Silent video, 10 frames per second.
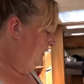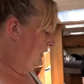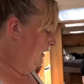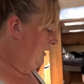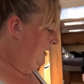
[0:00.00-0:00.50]

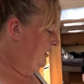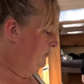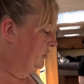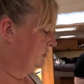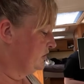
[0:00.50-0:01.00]

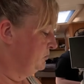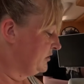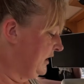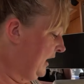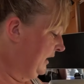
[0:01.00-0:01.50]
The
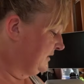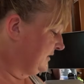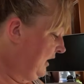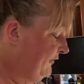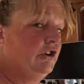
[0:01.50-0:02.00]
Christmas
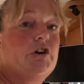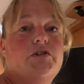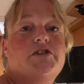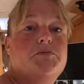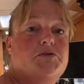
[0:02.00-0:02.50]
lights, I've got a
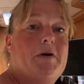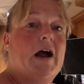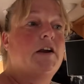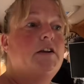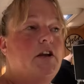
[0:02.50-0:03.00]
Christmas
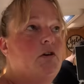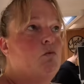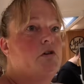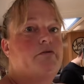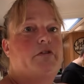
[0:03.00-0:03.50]
bag in
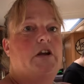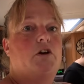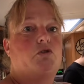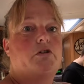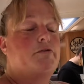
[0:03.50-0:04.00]
one of
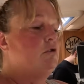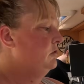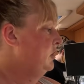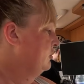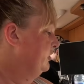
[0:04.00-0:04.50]
the
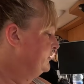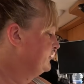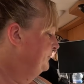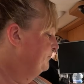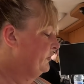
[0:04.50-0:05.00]
underfloor
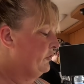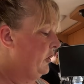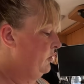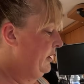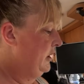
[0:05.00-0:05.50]
lockers,
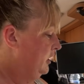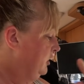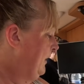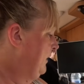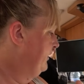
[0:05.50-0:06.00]
so they can
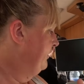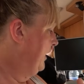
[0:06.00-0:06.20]
go out in